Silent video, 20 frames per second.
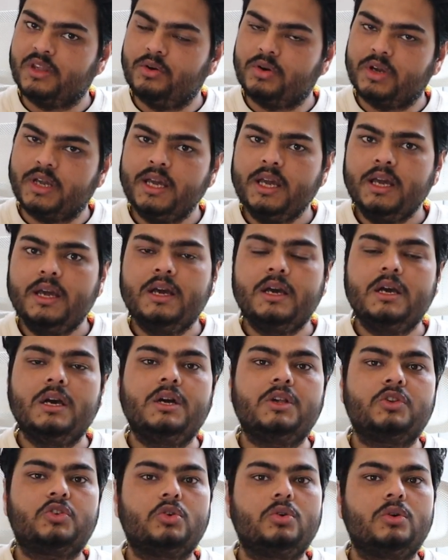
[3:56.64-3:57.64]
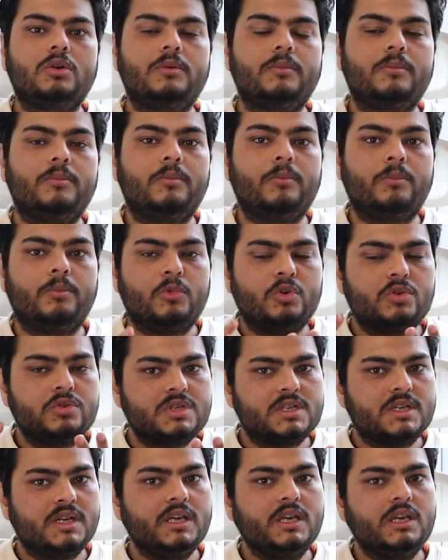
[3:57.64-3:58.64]
Okay? So
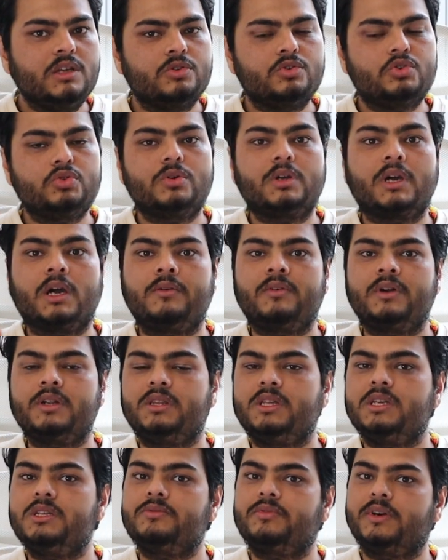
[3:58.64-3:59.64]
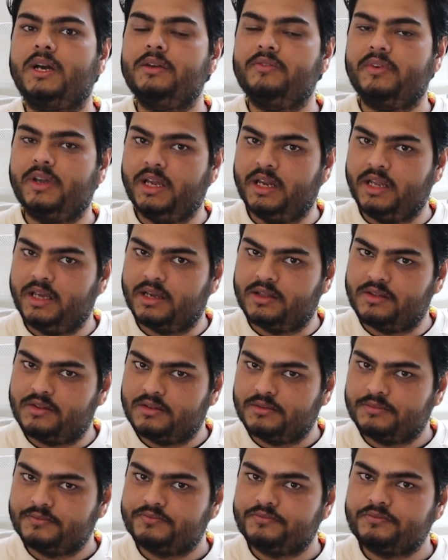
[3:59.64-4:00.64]
mostly you should cover these 5
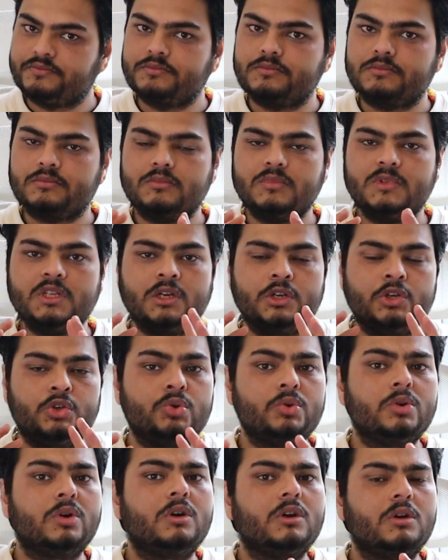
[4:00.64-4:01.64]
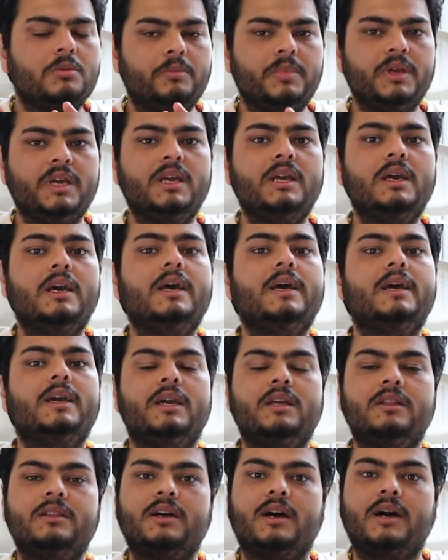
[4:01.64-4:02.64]
areas. Do not be
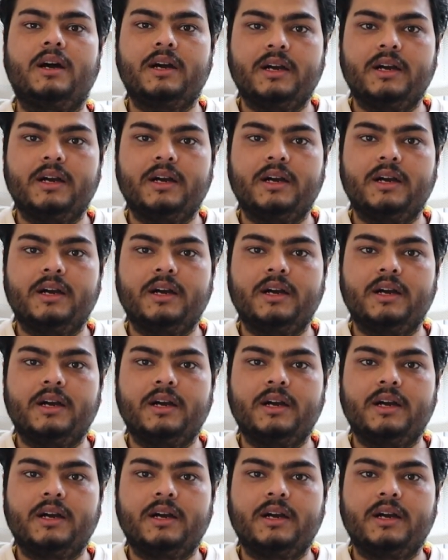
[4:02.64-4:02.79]
in the